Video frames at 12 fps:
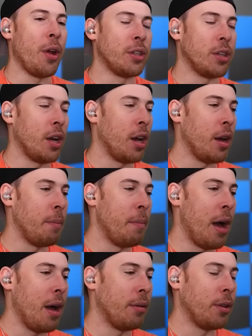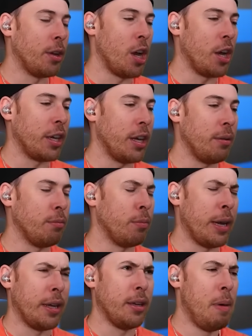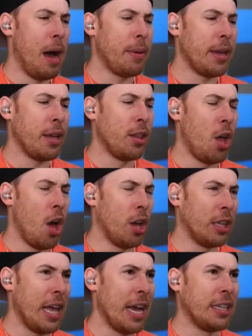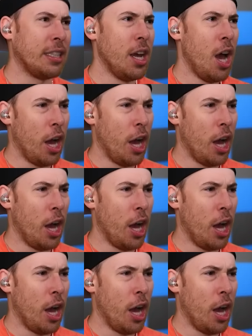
there's uh, there's Huggy. Wait, mommy long legs,